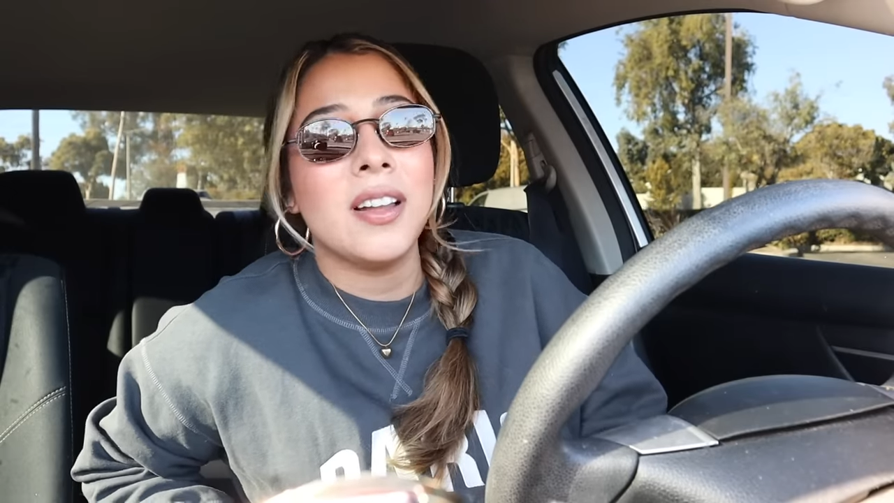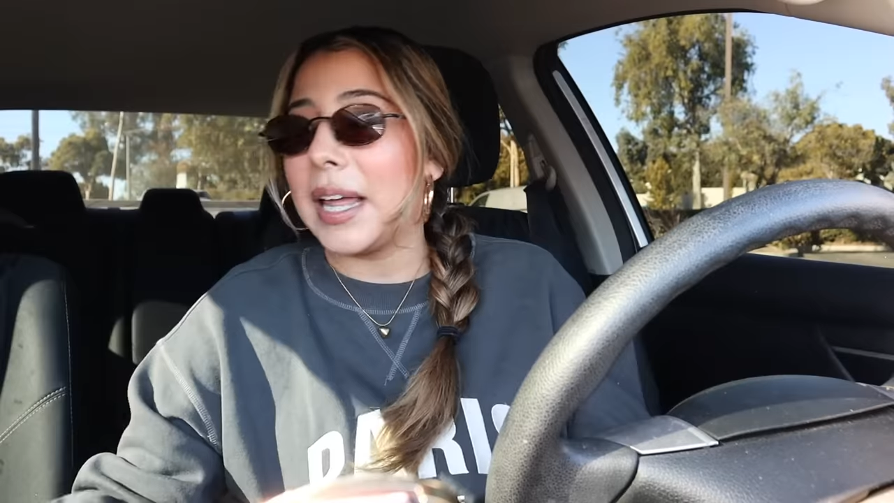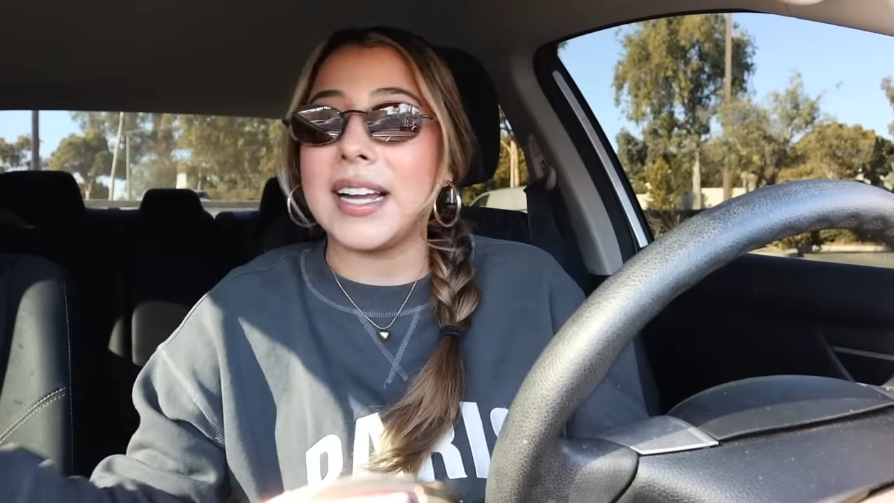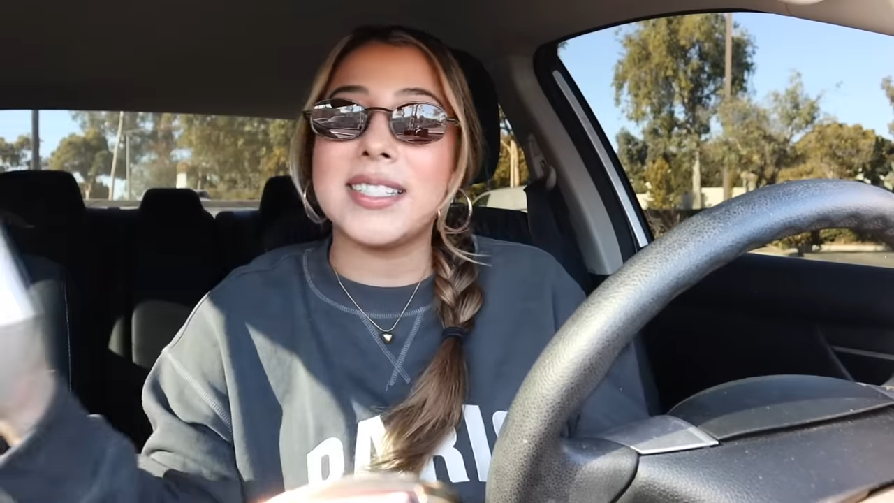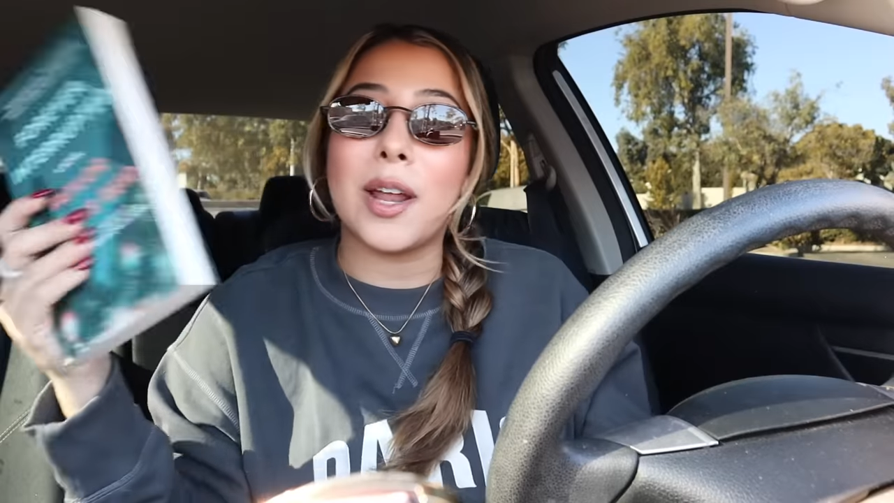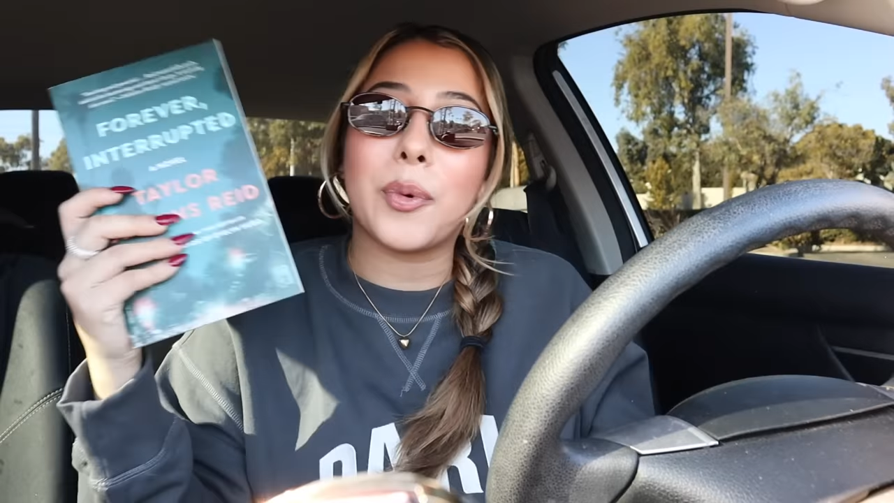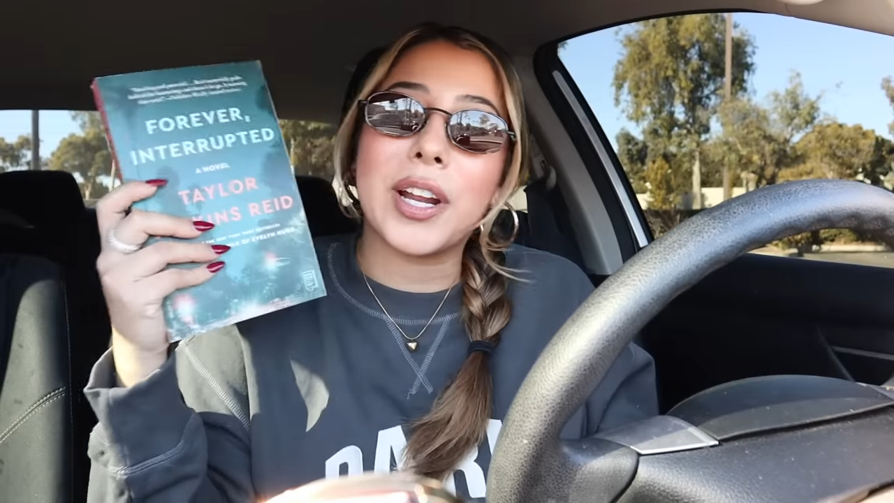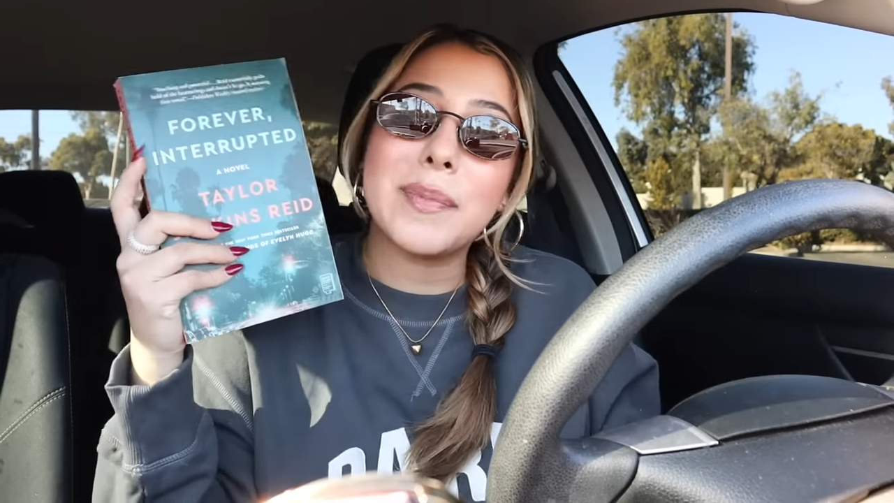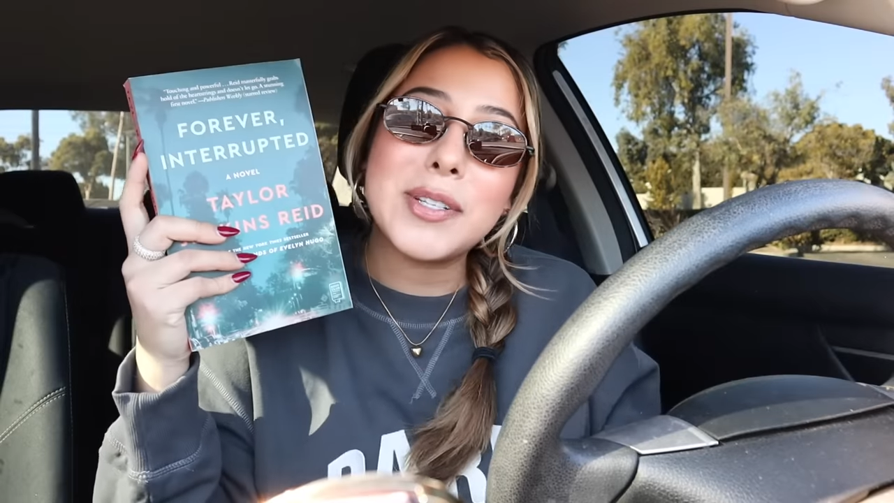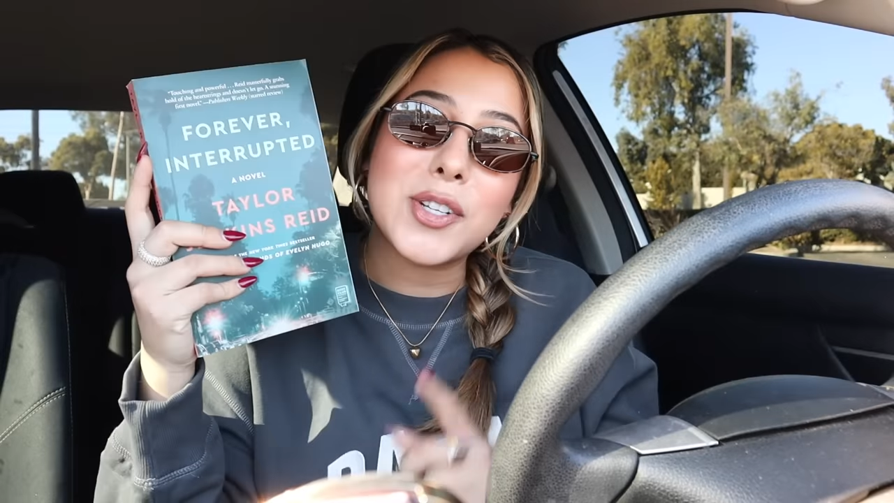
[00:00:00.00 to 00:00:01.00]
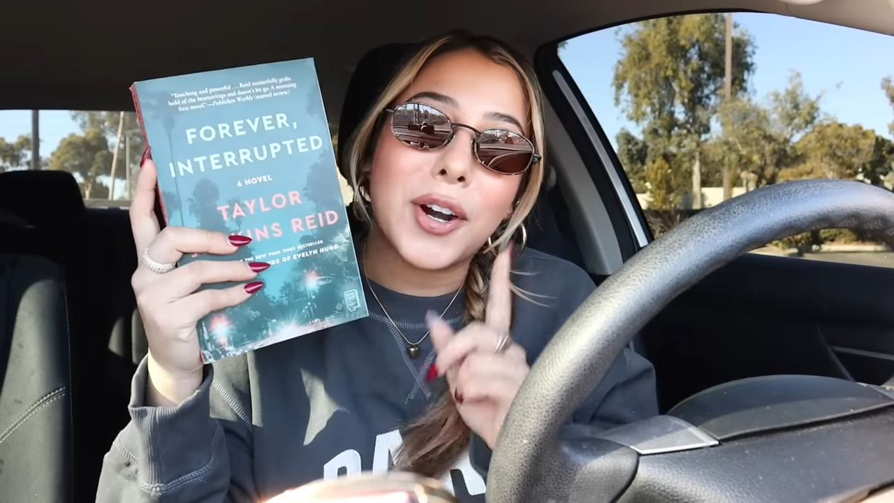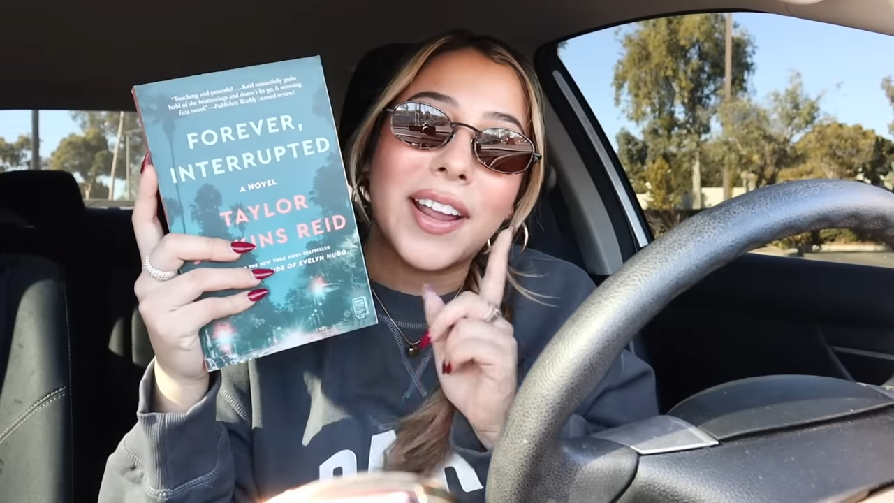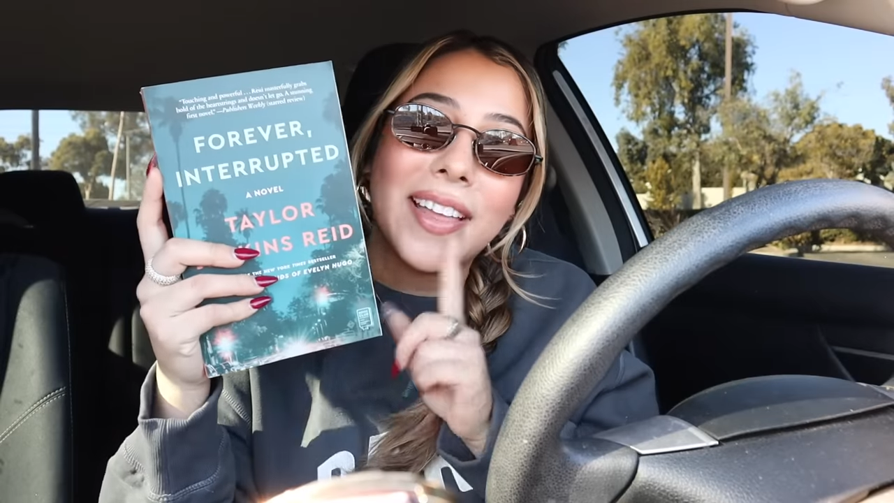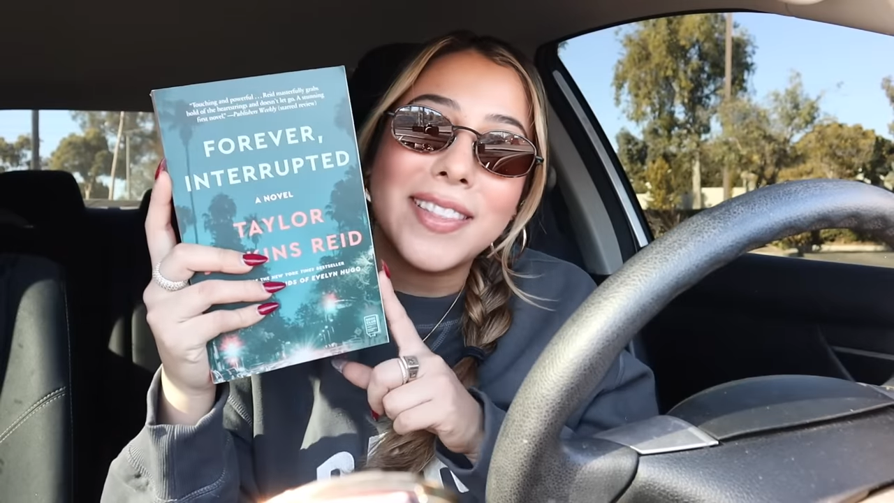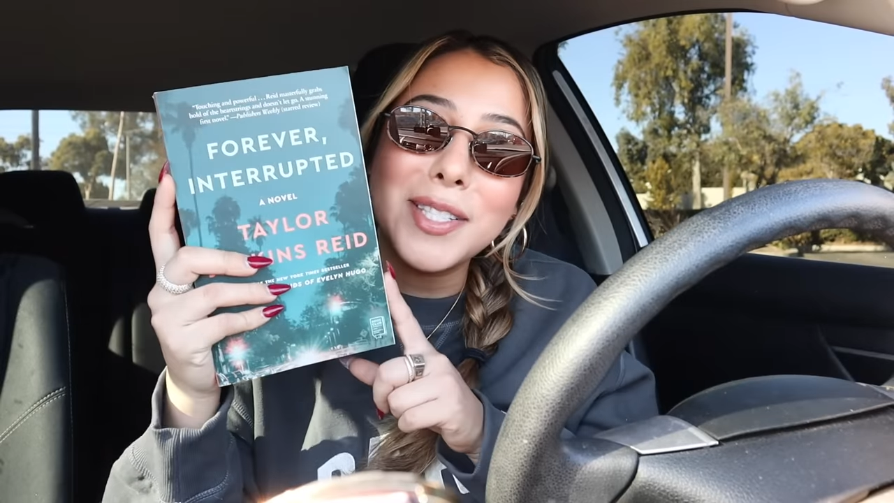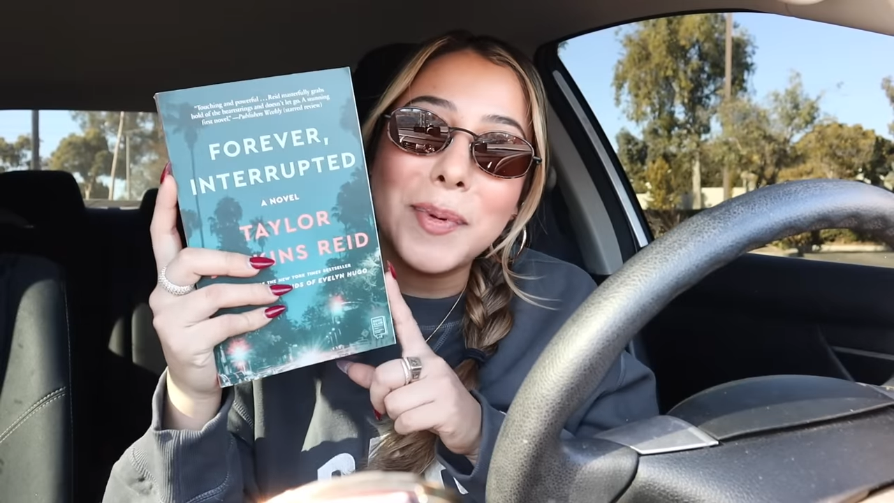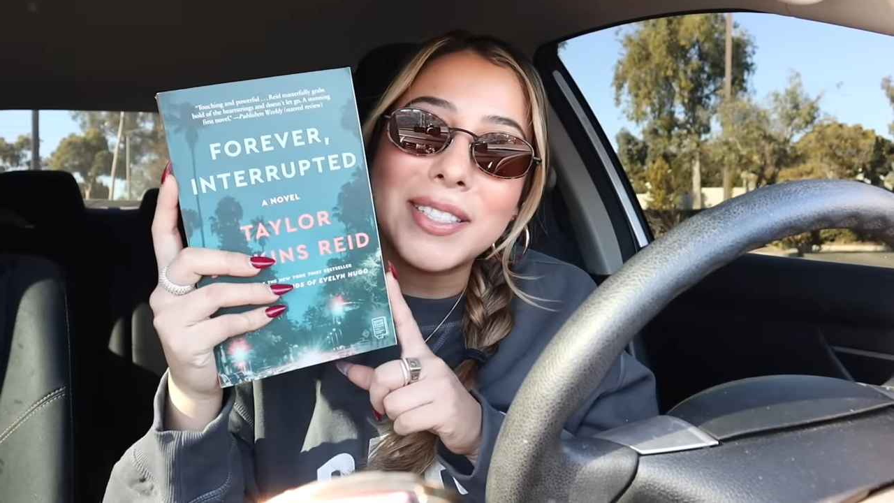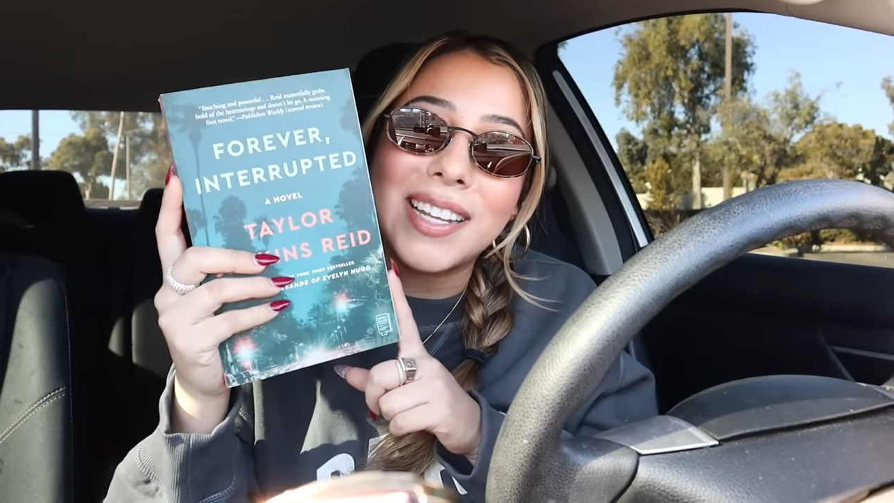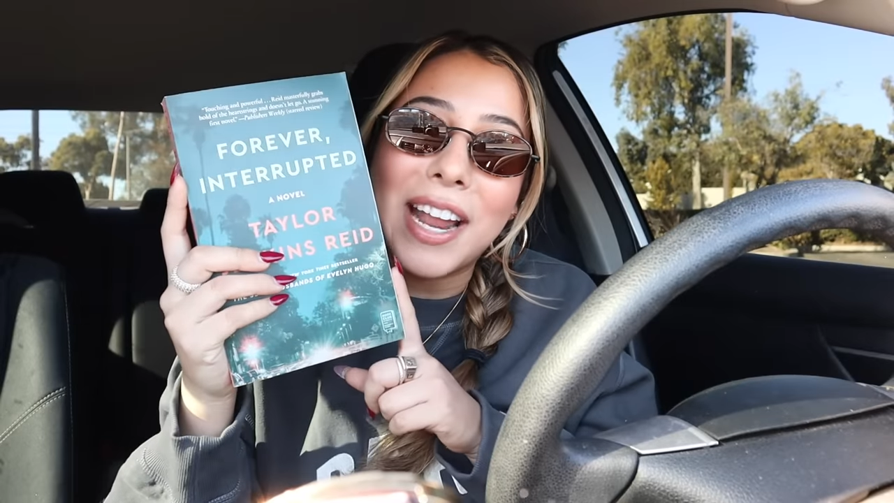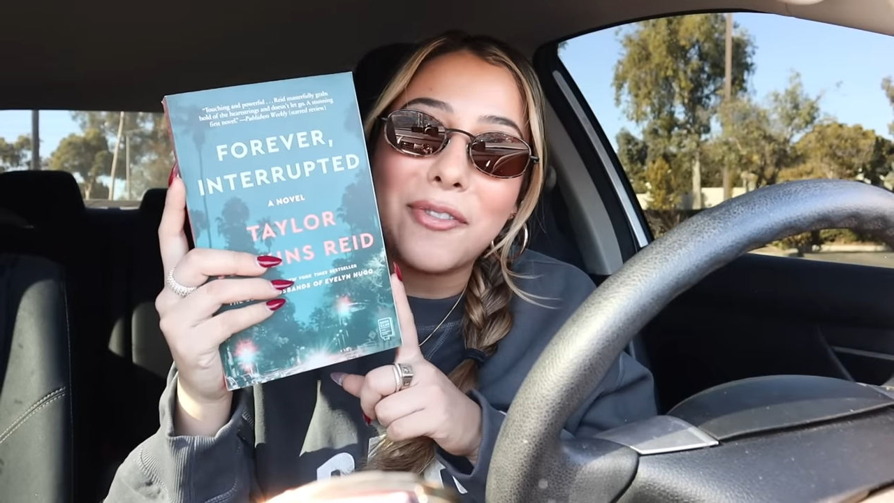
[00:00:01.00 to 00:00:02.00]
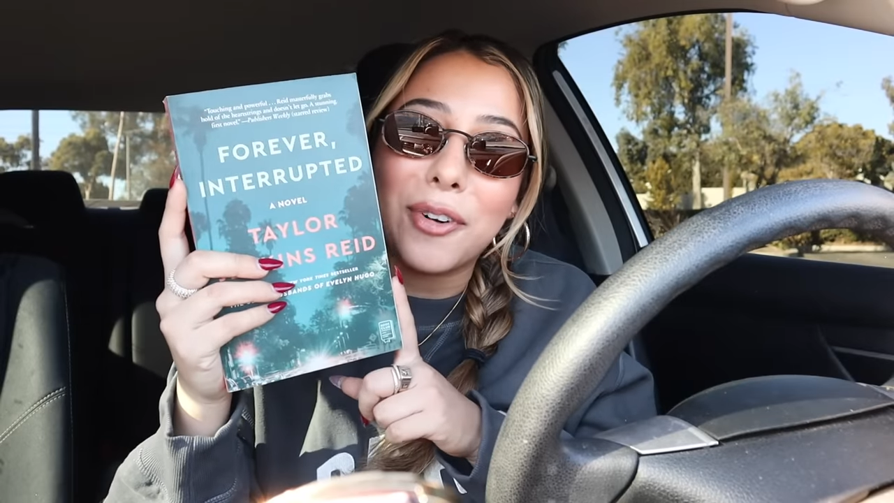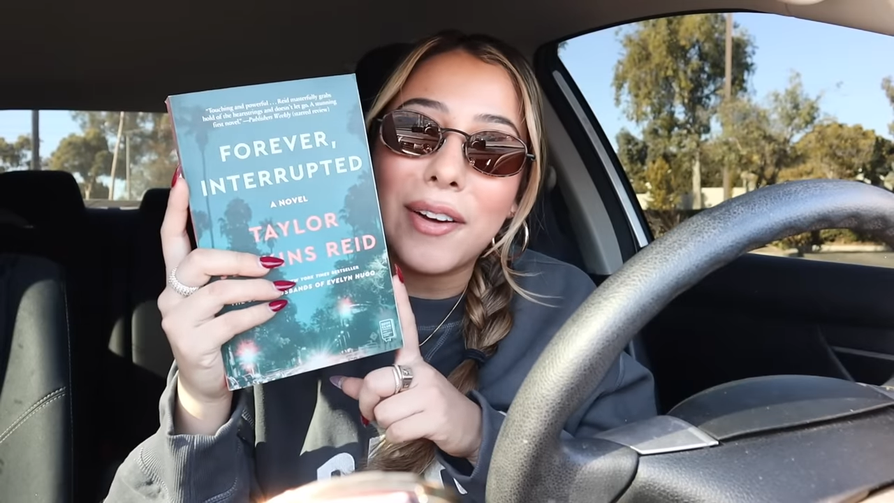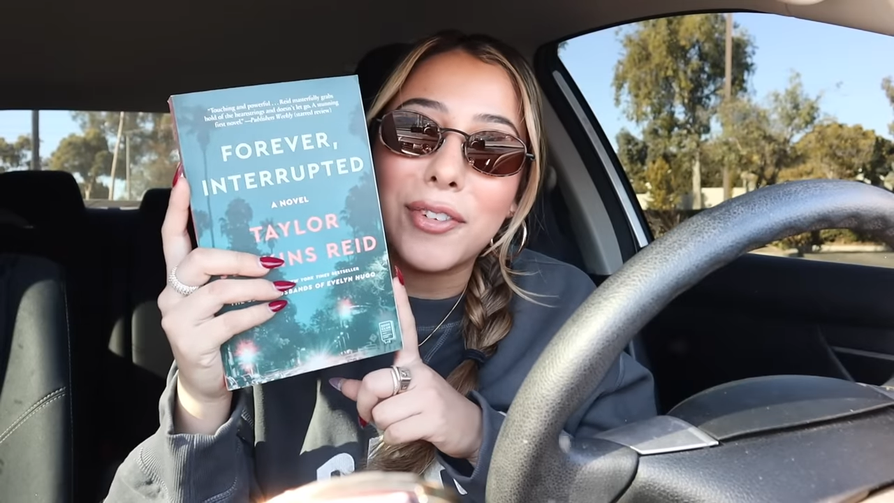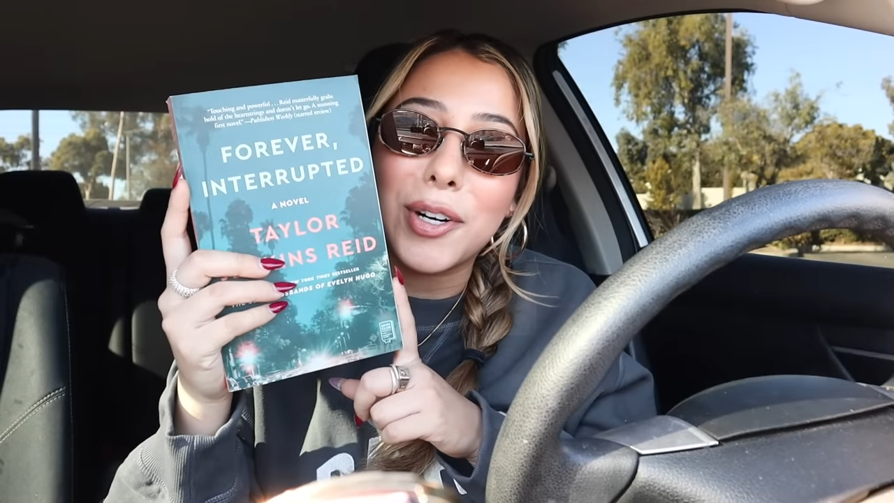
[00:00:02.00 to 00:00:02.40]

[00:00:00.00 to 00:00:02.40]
But like I said, we're gonna be starting this book today, Forever